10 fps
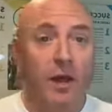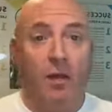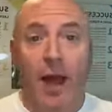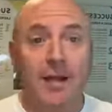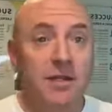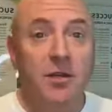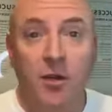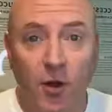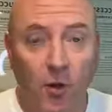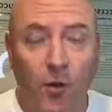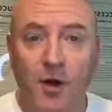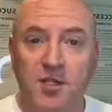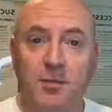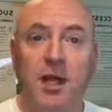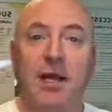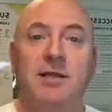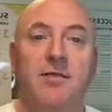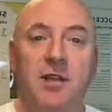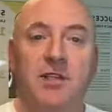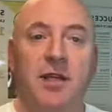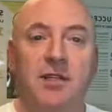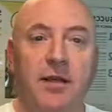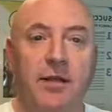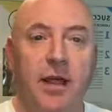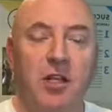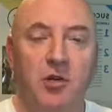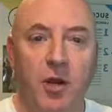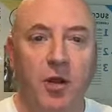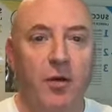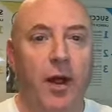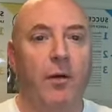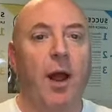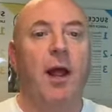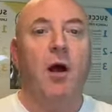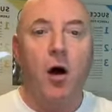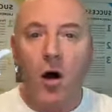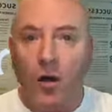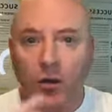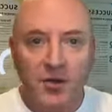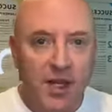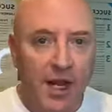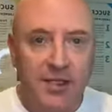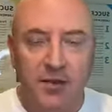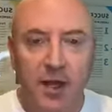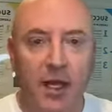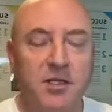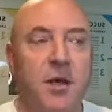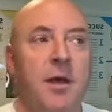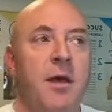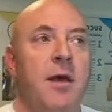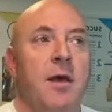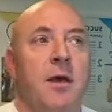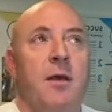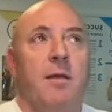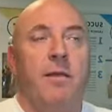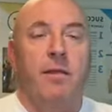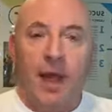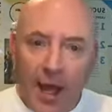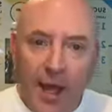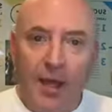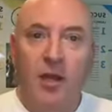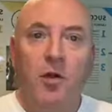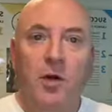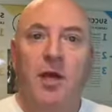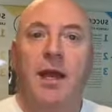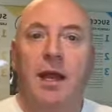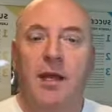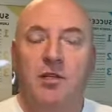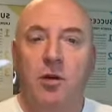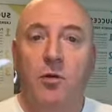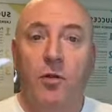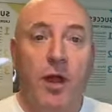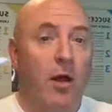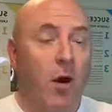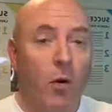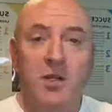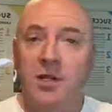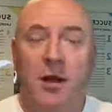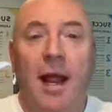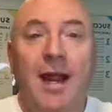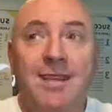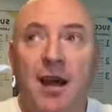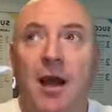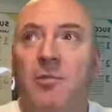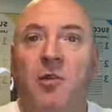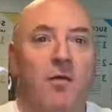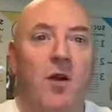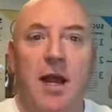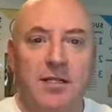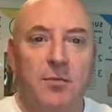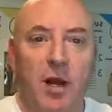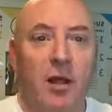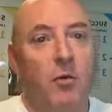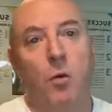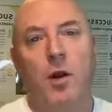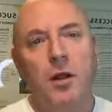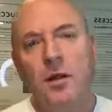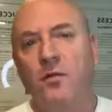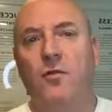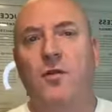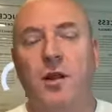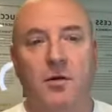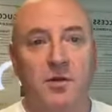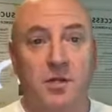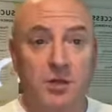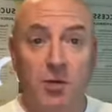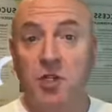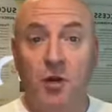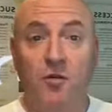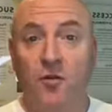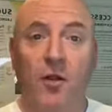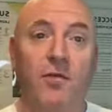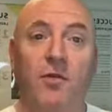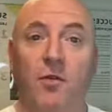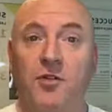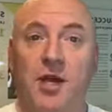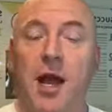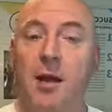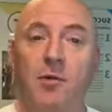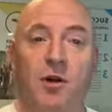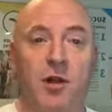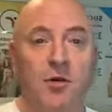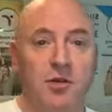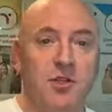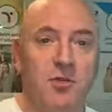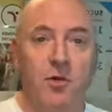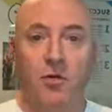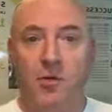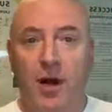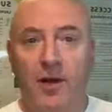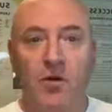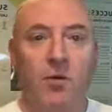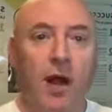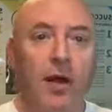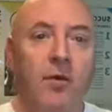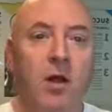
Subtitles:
like to do. What are some of the activities, things that they enjoy doing, right? All those kinds of things. Then you can get into, anytime you ever ask somebody, well, what do you do? Is this what you do for a living full time? Or are you going to school, whatever, right?